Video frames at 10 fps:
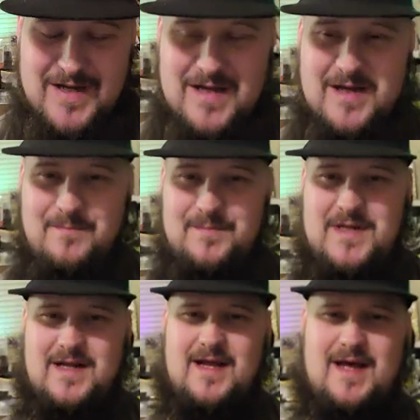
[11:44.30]
we
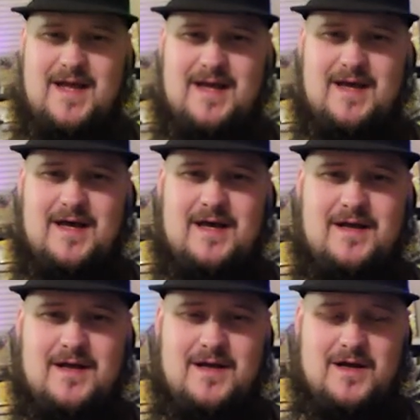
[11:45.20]
did a uh,
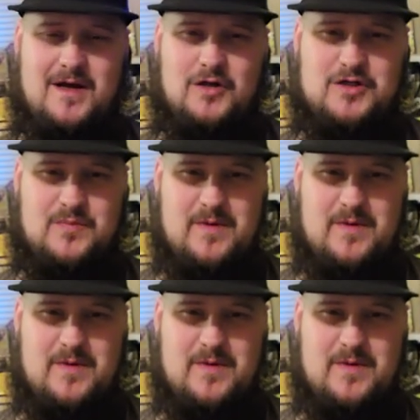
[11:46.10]
Ultra